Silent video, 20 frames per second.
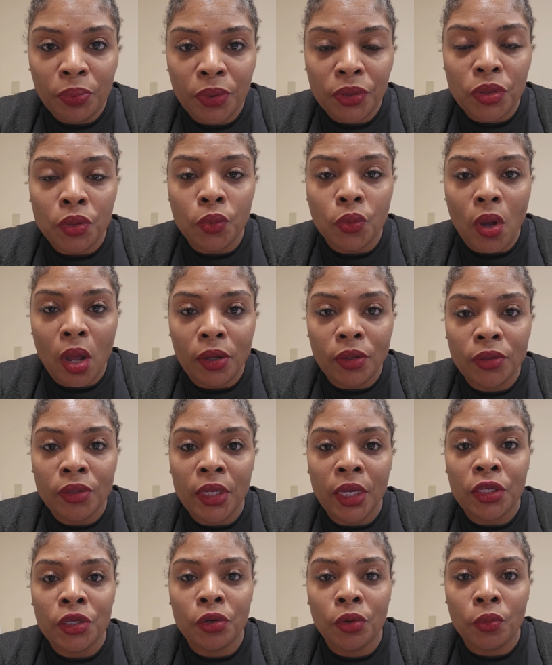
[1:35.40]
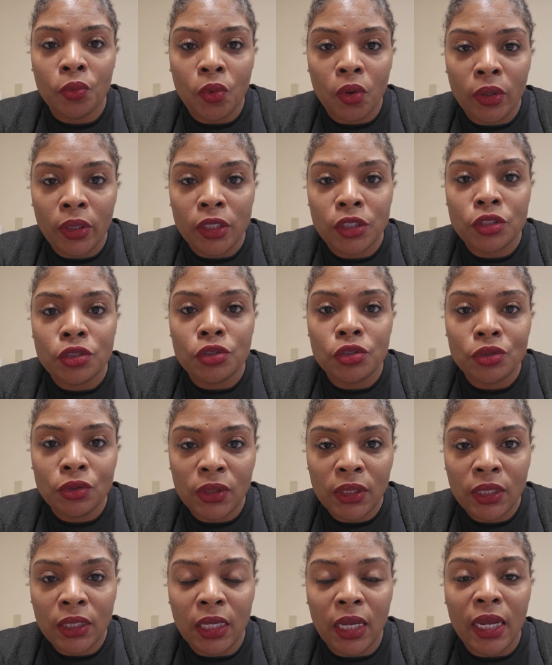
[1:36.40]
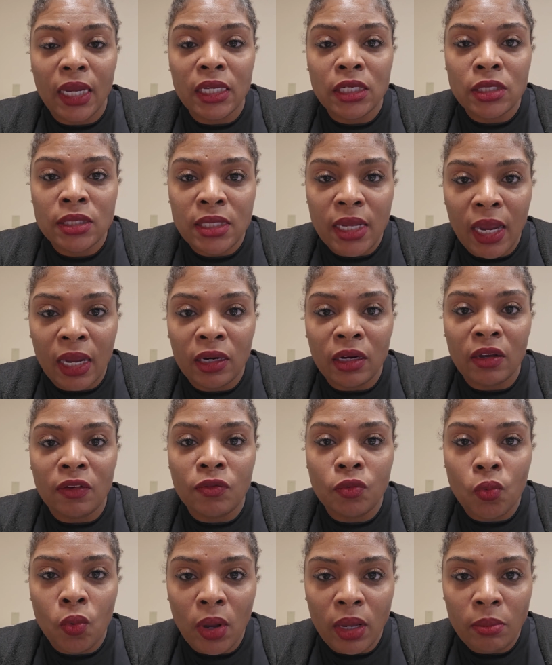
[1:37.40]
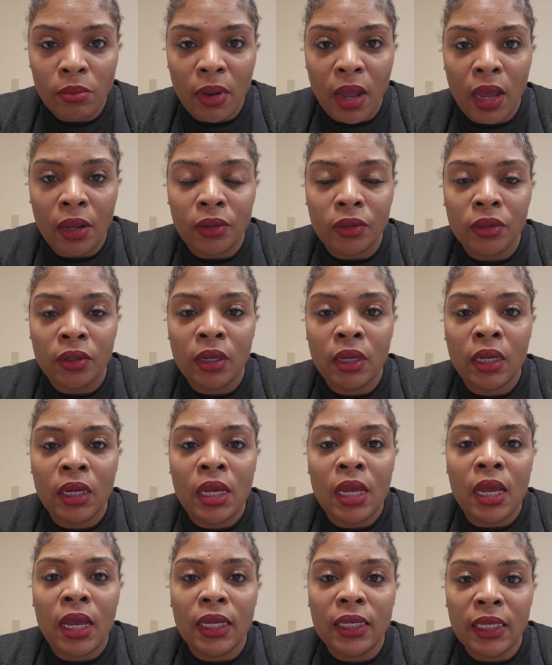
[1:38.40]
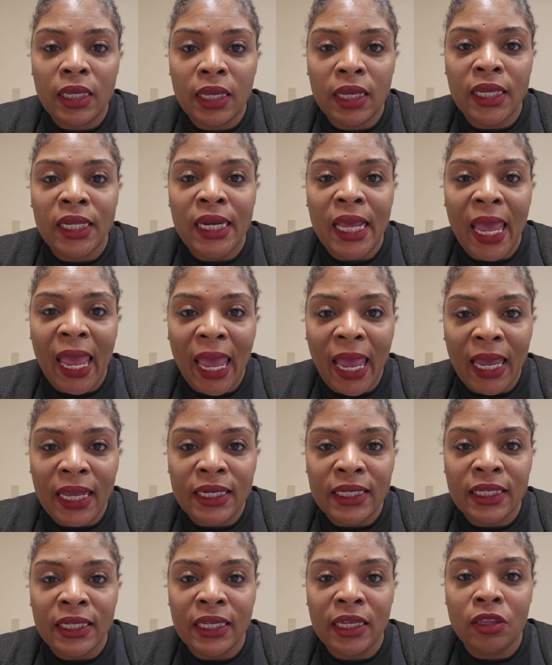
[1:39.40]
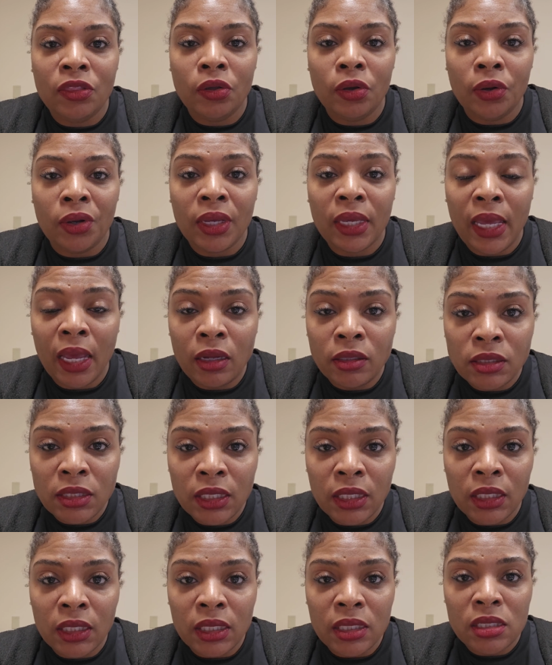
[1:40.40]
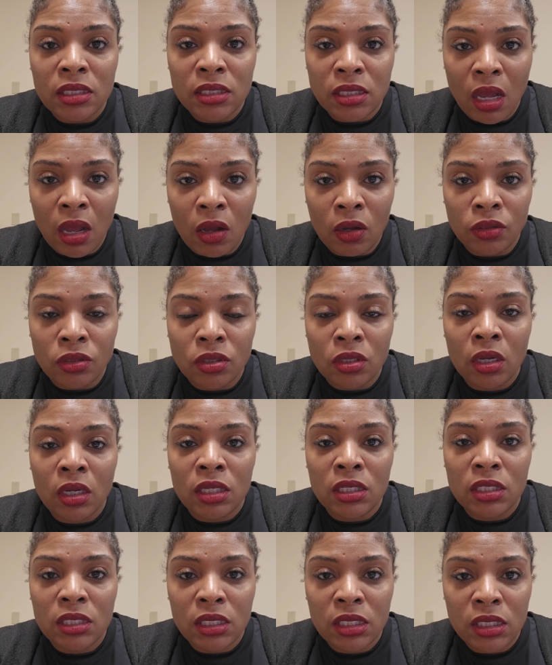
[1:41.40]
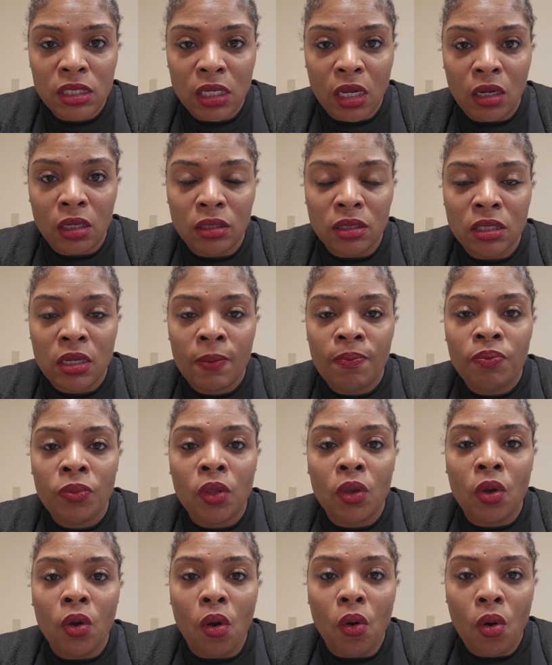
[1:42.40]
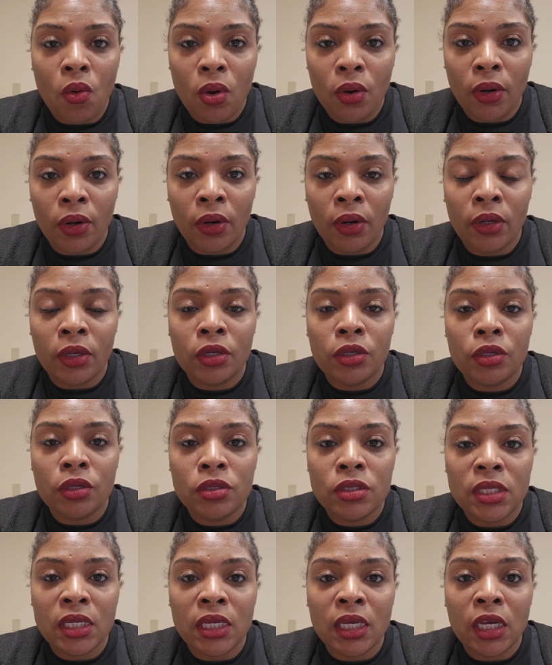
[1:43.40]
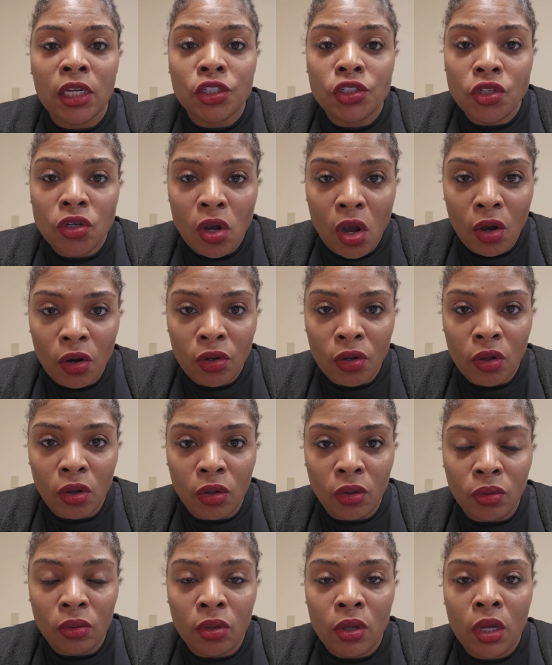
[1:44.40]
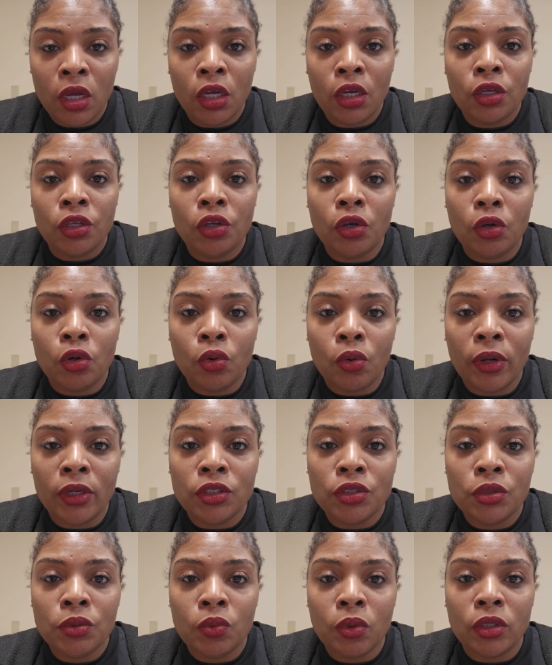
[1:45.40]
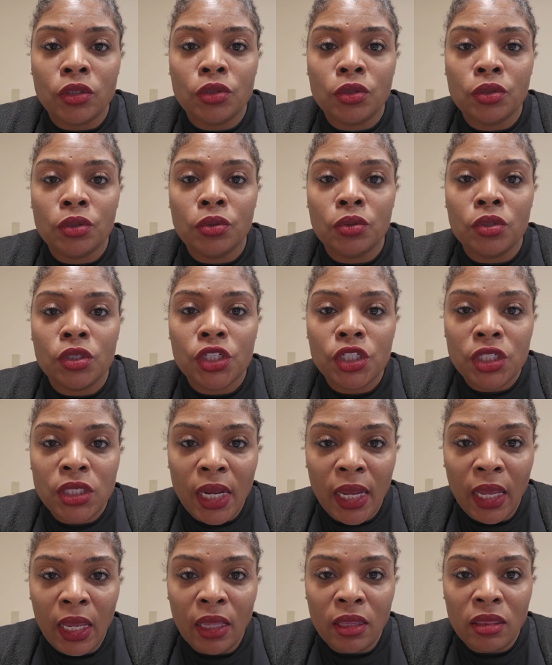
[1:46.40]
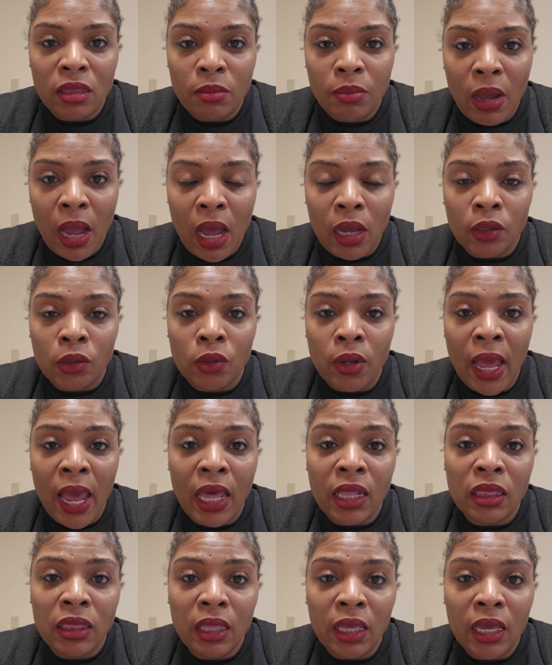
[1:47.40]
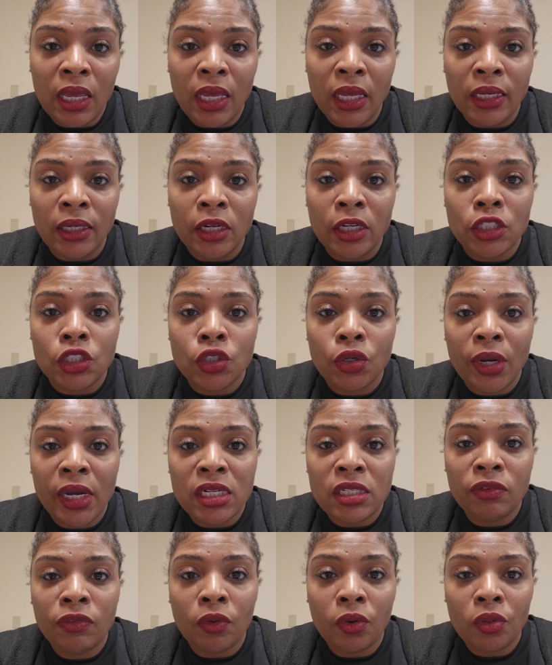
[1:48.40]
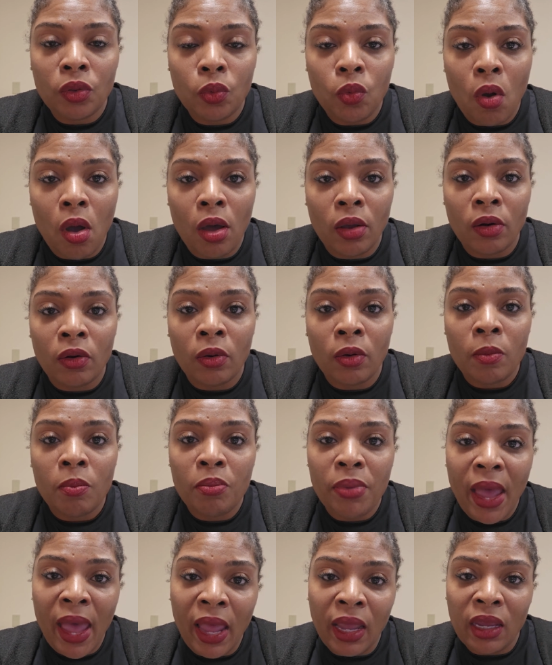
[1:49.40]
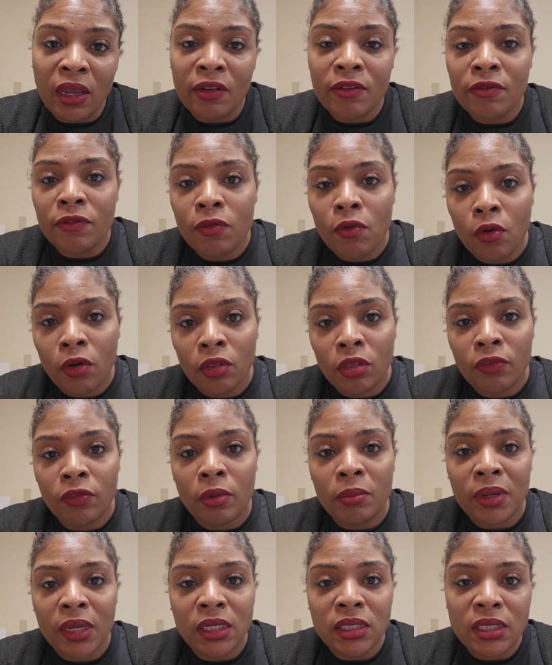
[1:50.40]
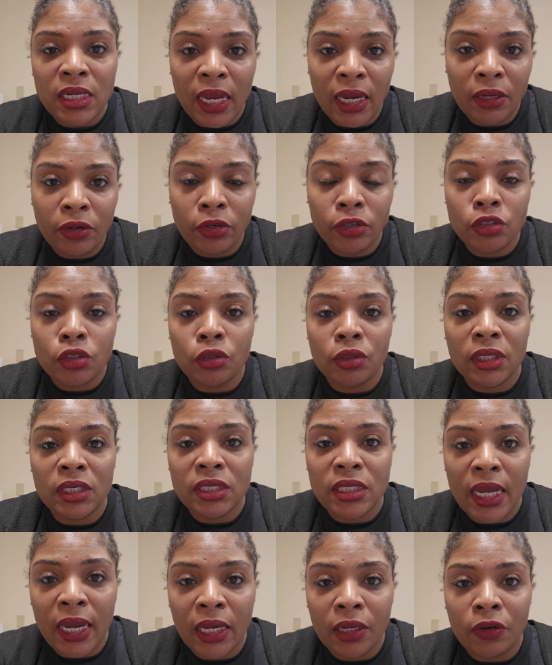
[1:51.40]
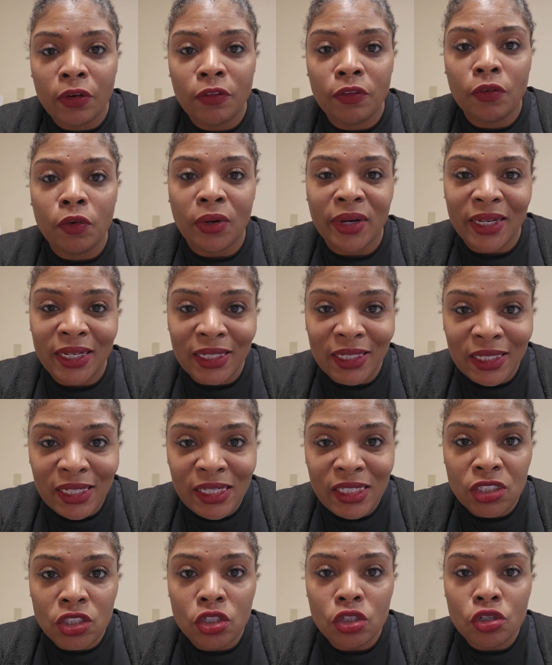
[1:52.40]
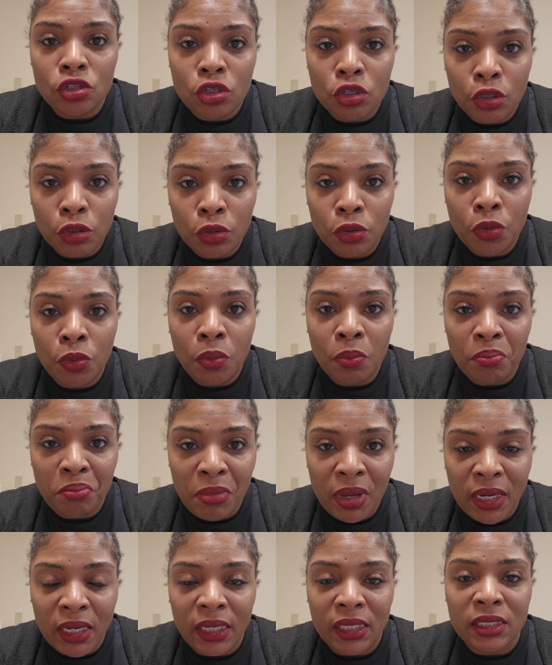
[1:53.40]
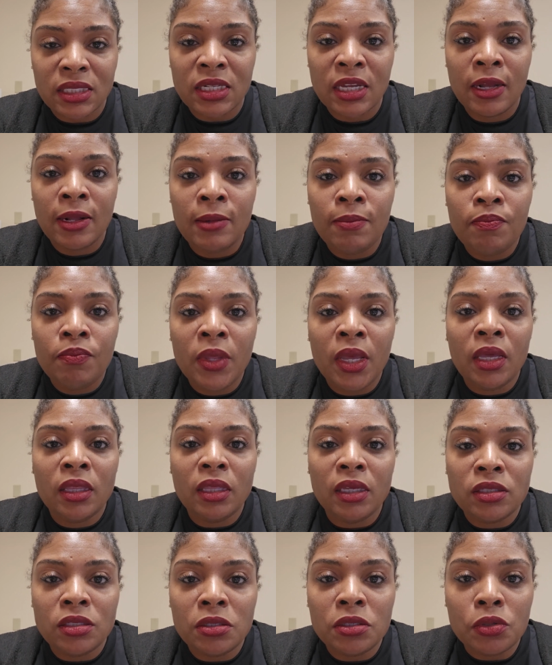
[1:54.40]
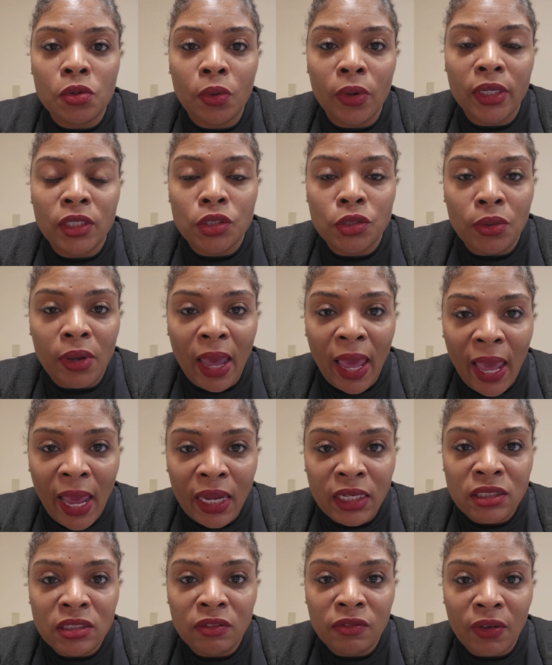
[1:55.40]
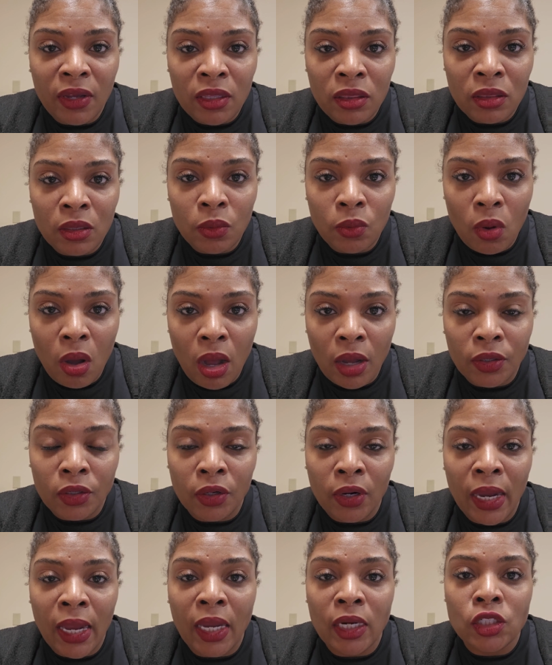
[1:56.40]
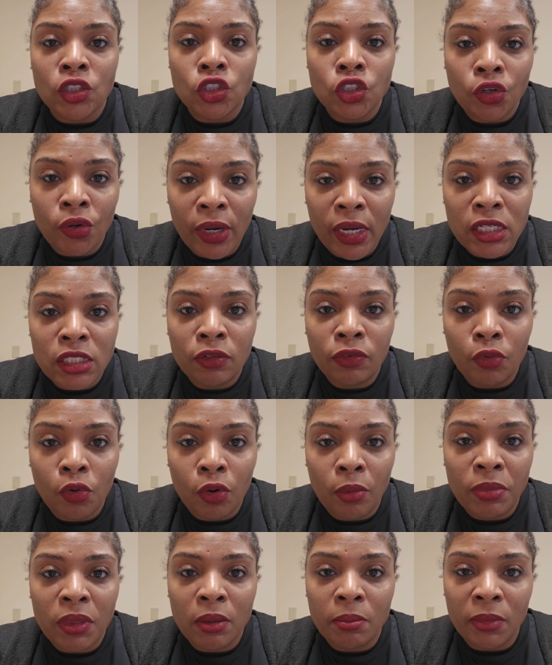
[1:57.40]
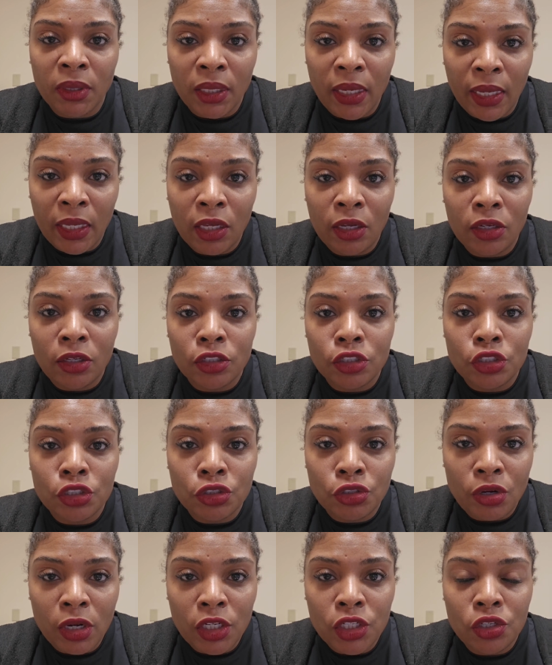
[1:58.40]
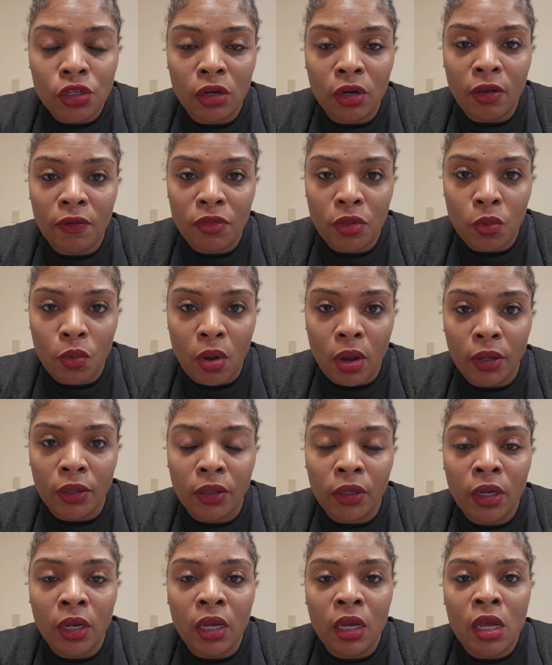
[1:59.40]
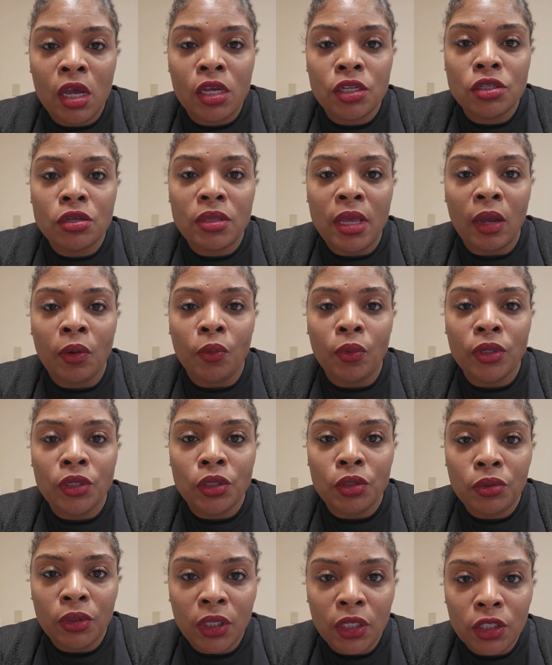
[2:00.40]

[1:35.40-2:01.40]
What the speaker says: Put the water that you're wanting to drink inside of 1 bottle, again, adding either Celtic salt, sea salt, or using charcoal. You're going to want to shake the bottle and then transfer the water back and forth from container to container for at least 2 minutes. This is going to activate the water and transform the molecular structure of the water so that when